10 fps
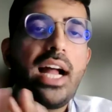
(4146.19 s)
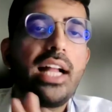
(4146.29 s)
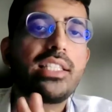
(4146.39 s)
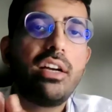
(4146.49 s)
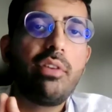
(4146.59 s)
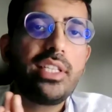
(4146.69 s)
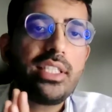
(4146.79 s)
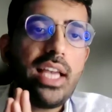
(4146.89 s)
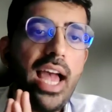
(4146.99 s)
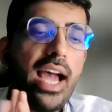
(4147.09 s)
that
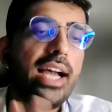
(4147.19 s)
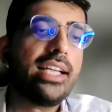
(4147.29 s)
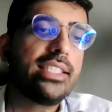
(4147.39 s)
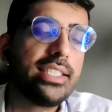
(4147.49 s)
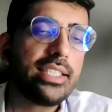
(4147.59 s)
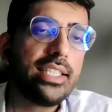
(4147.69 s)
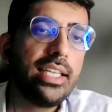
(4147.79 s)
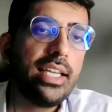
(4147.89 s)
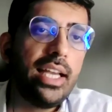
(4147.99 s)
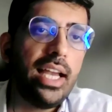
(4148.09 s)
service
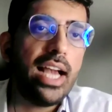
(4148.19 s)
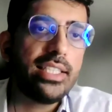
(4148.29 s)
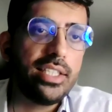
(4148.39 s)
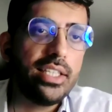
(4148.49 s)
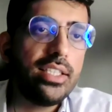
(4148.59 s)
as